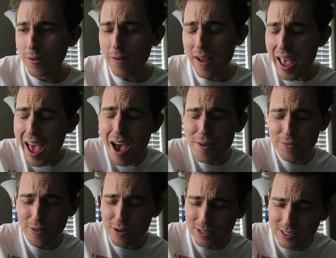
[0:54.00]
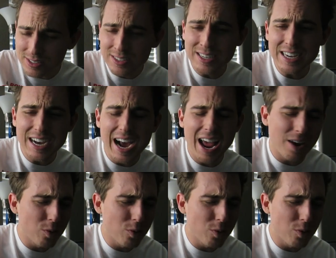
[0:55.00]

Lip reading: forever tonight.